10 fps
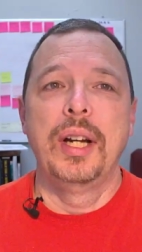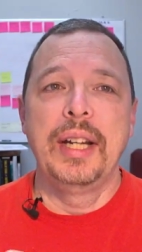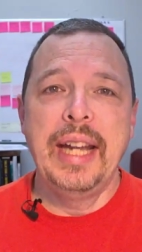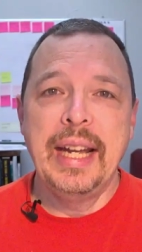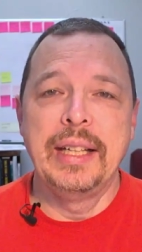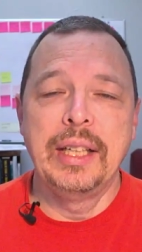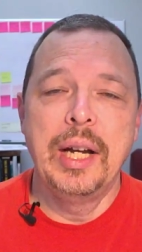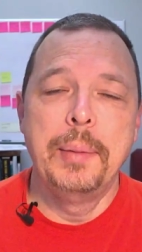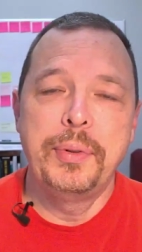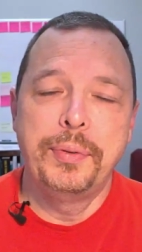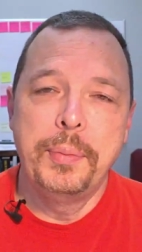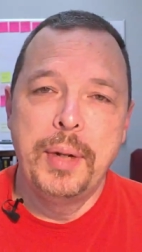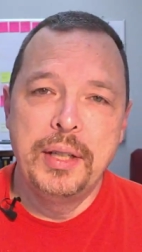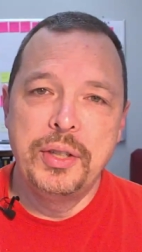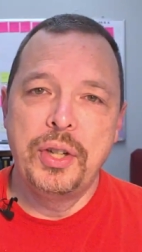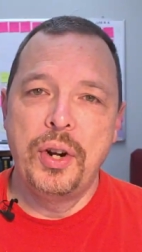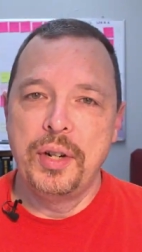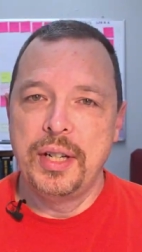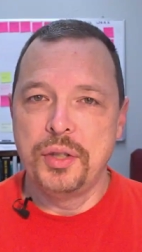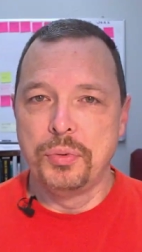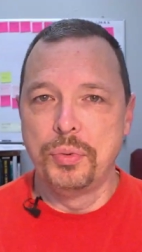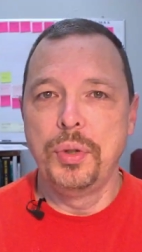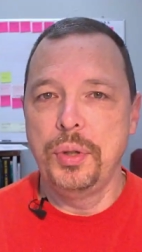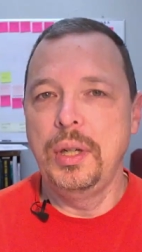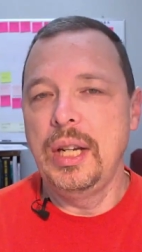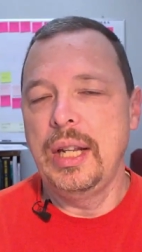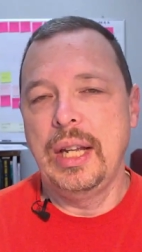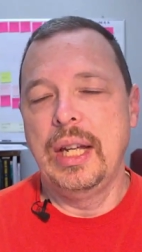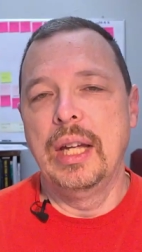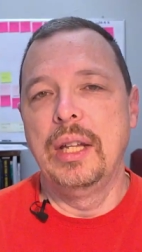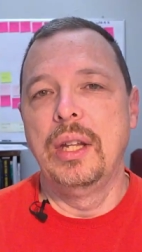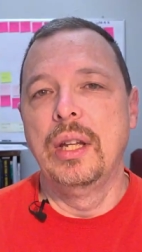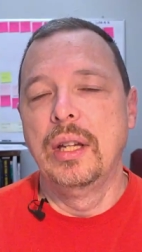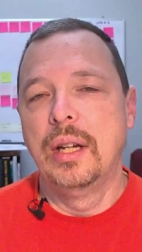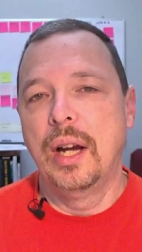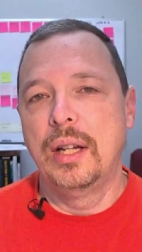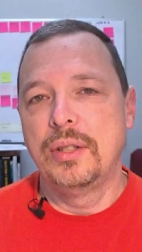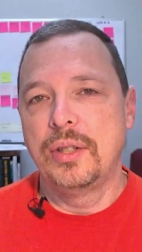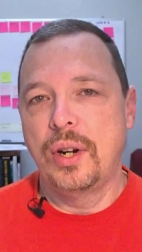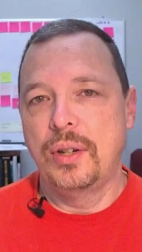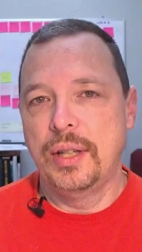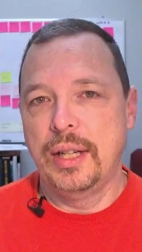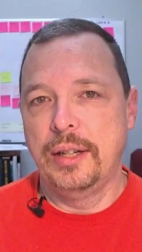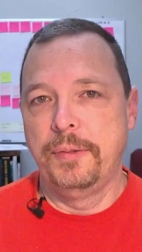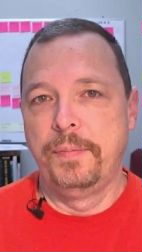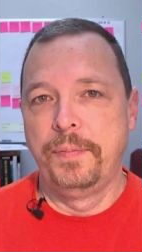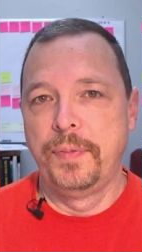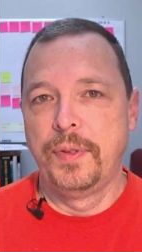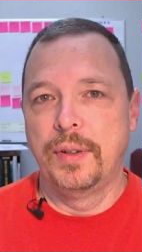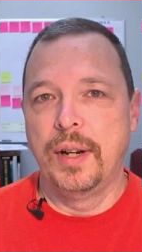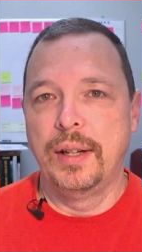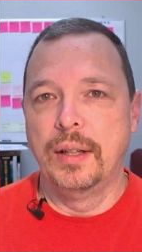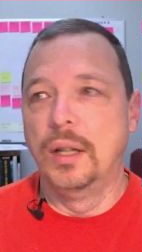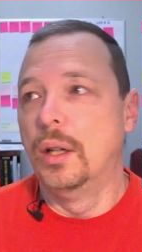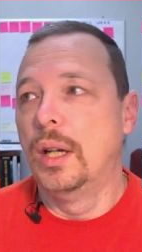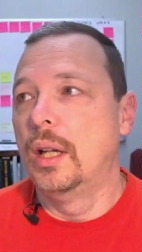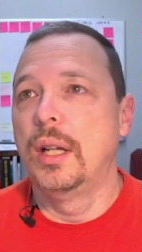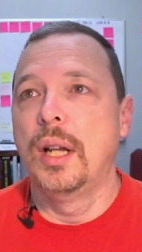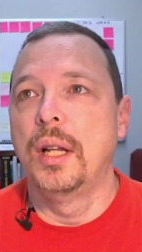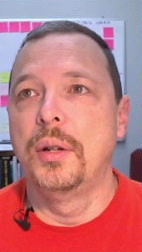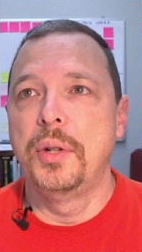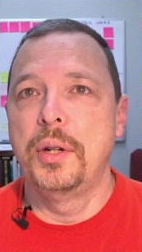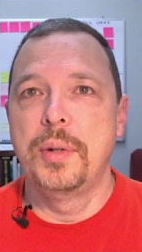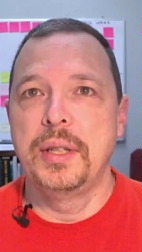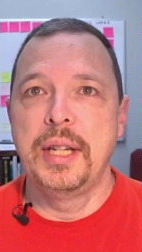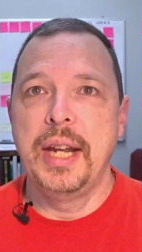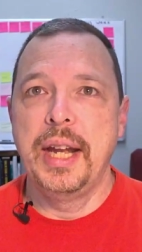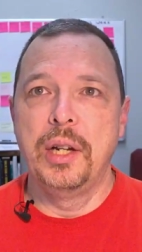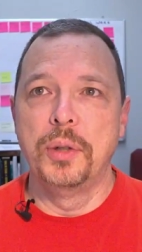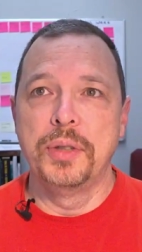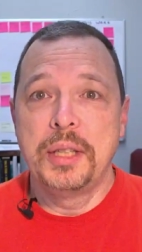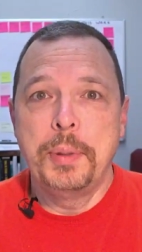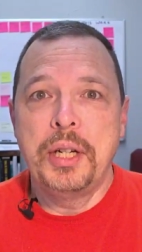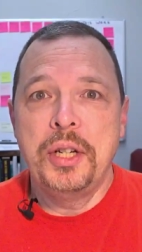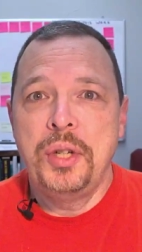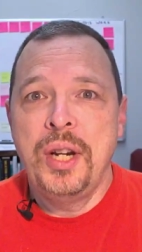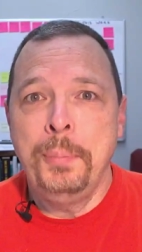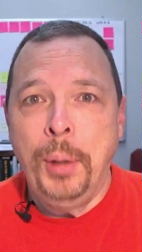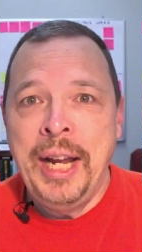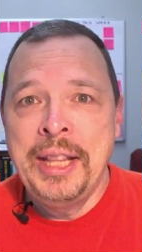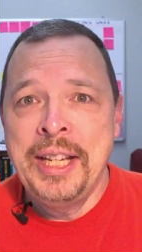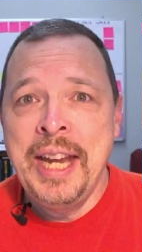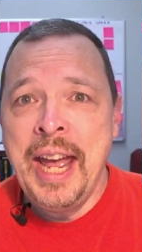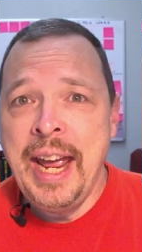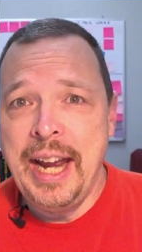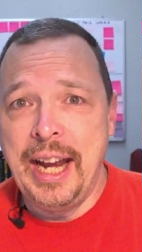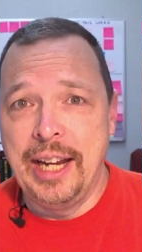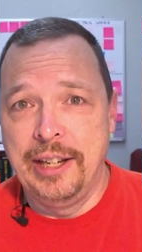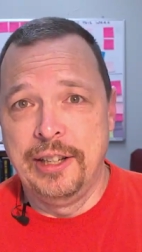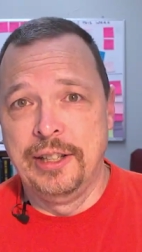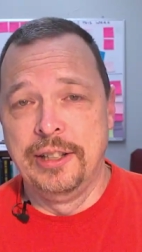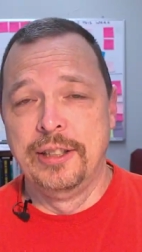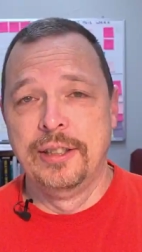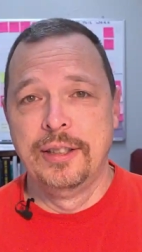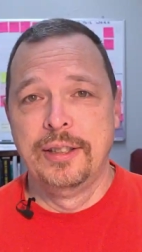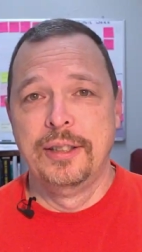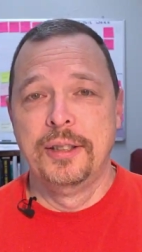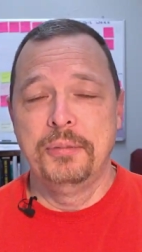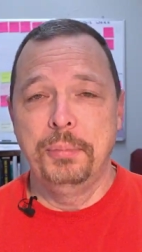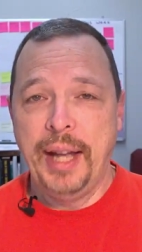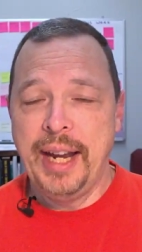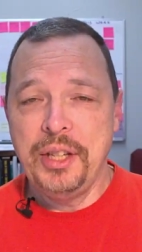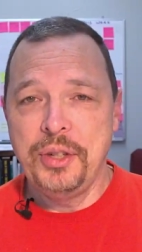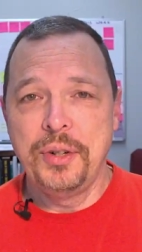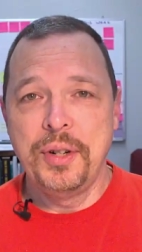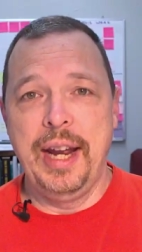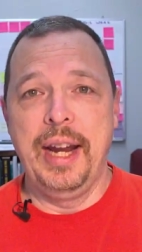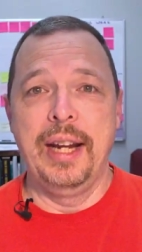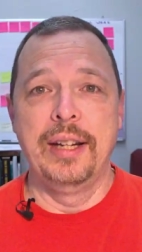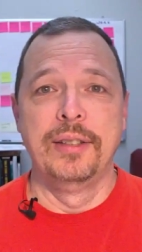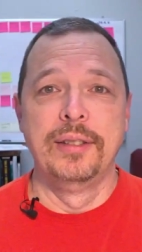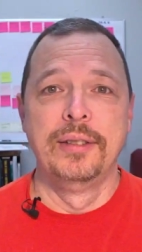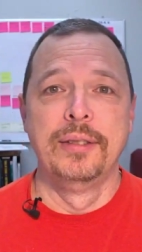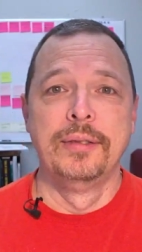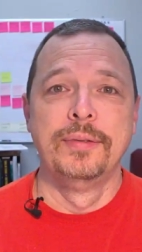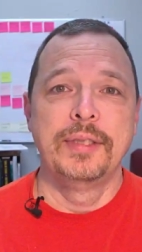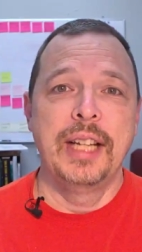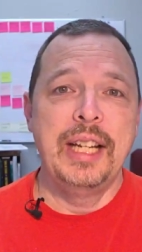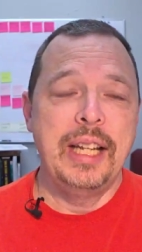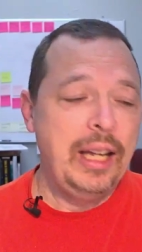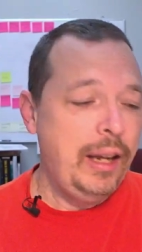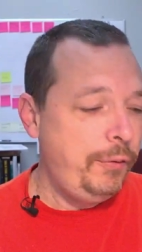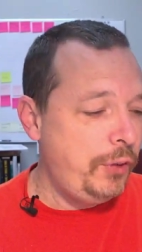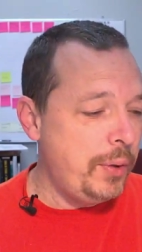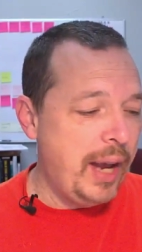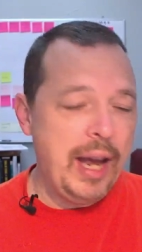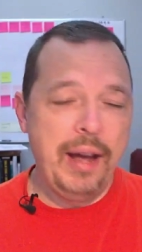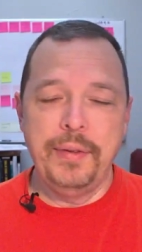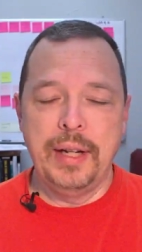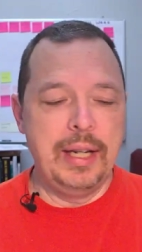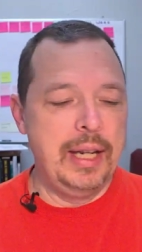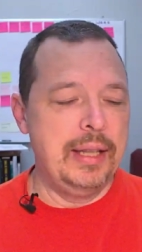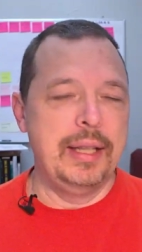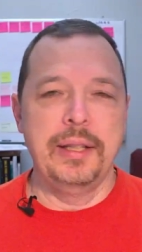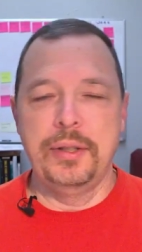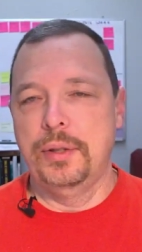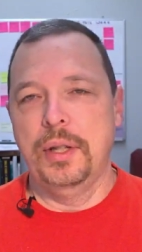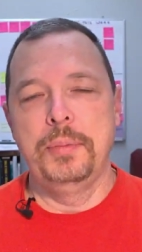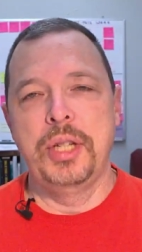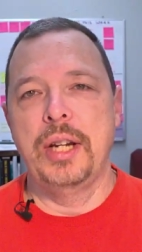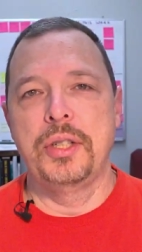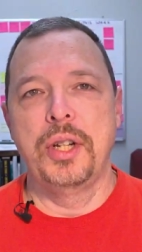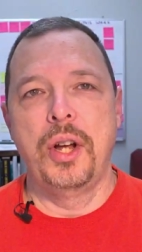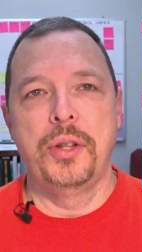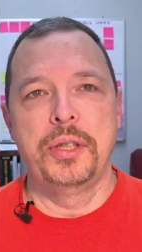again, comes from uncertainty, is rooted in uncertainty, right? Uh, I don't know what today holds. That's because you didn't plan the day. Plan your day. And if you have, and I get this objection all